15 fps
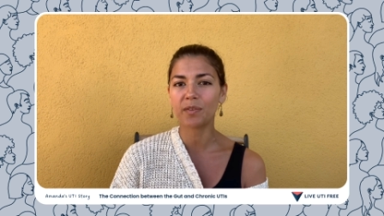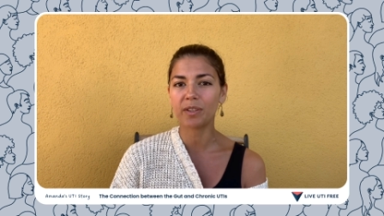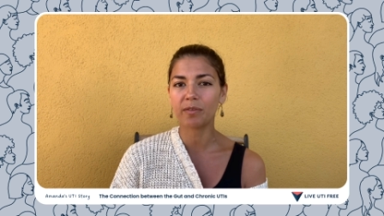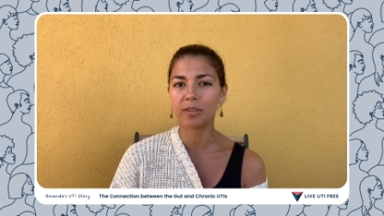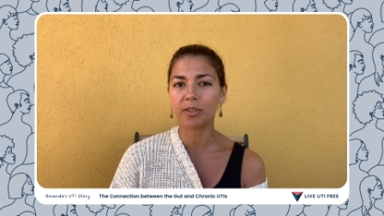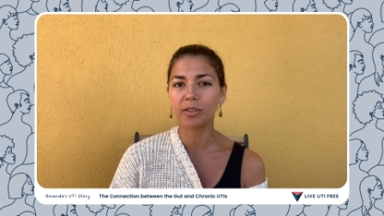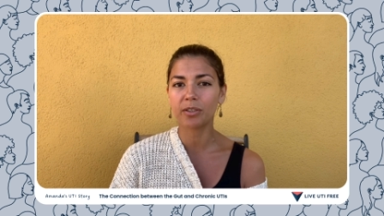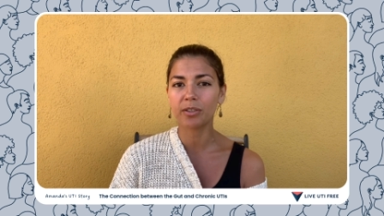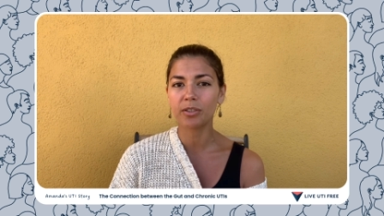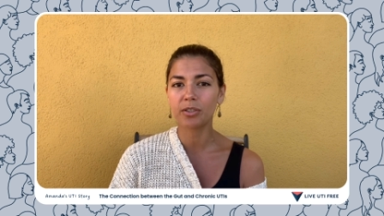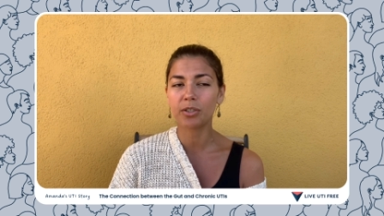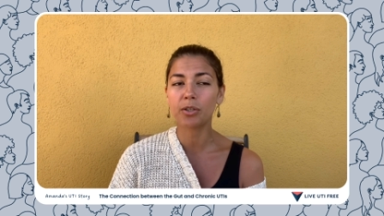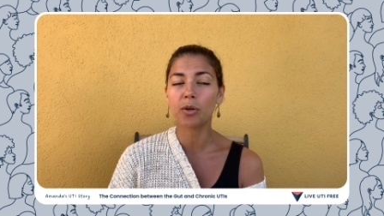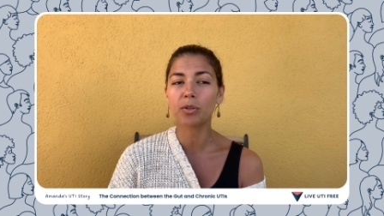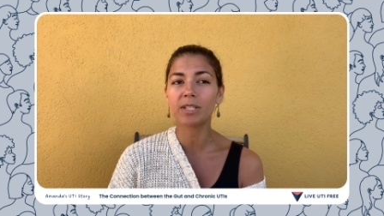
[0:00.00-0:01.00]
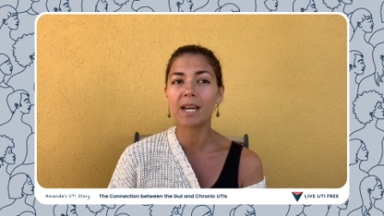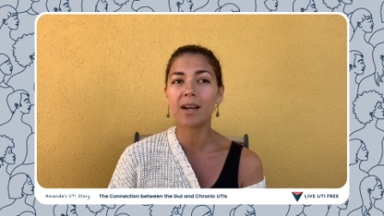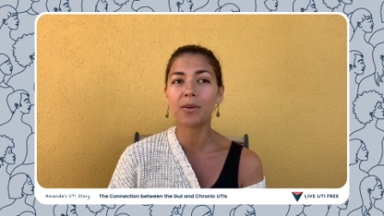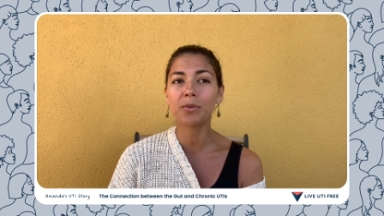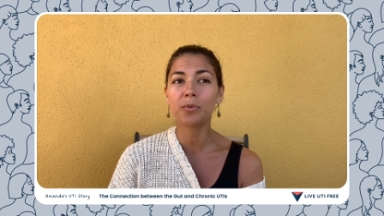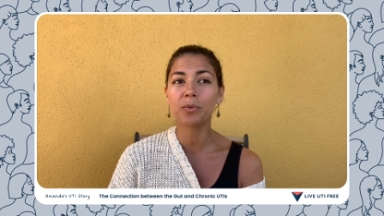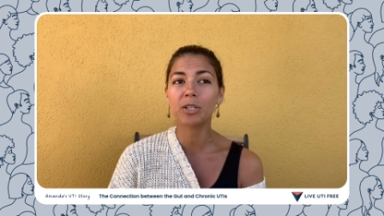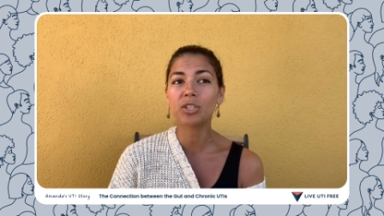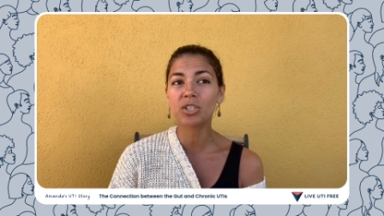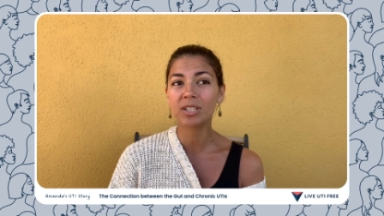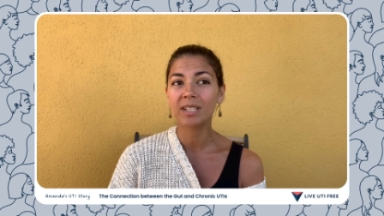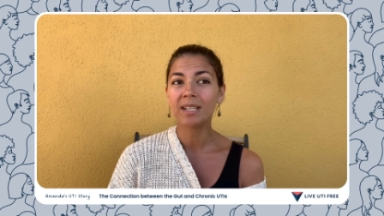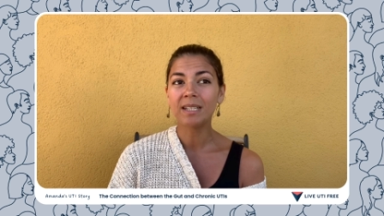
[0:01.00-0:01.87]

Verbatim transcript: fever to go down, which